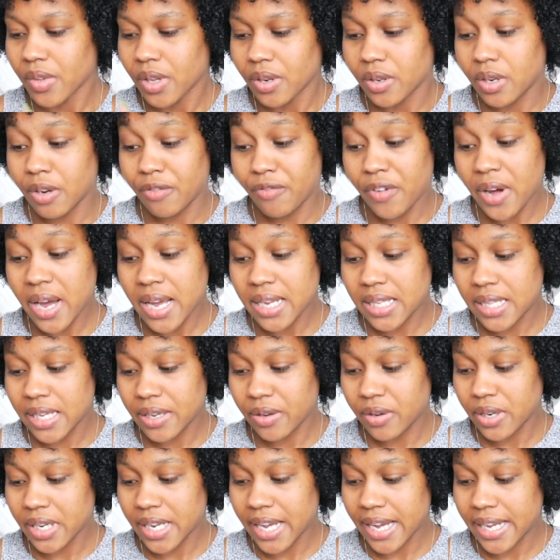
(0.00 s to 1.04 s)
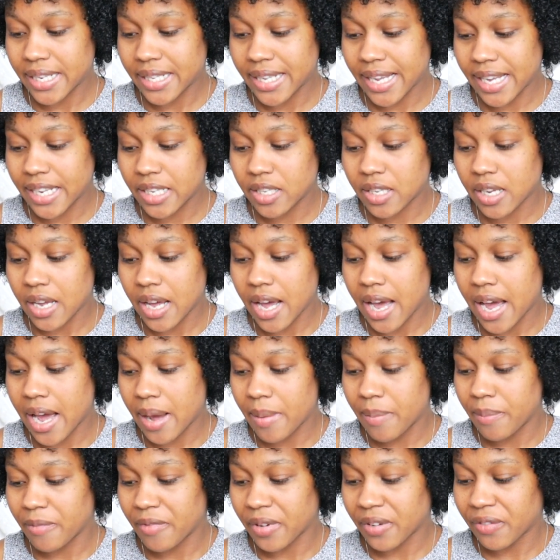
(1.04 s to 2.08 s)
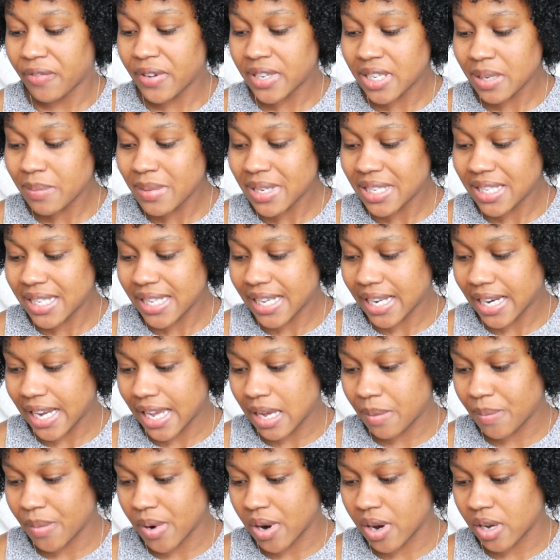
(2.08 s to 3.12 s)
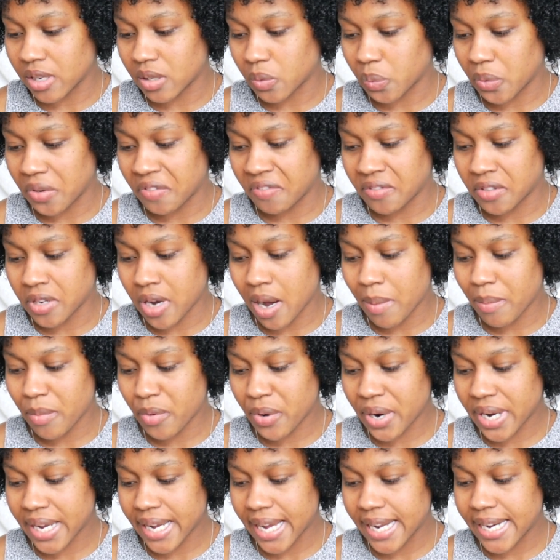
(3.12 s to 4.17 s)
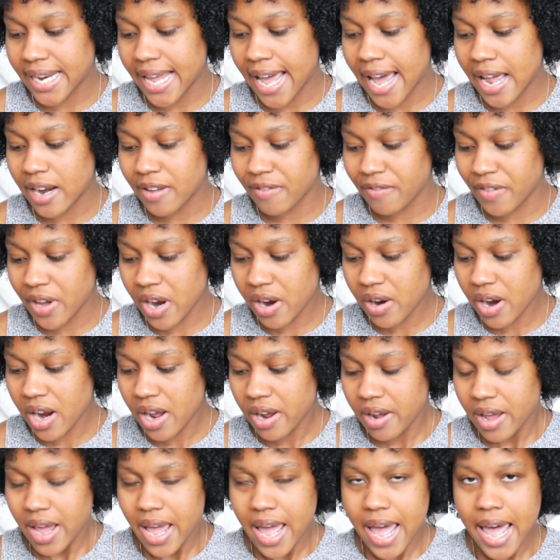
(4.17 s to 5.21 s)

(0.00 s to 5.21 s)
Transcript: the first thing on here says vitamin C clay mask with turmeric and aloe vera,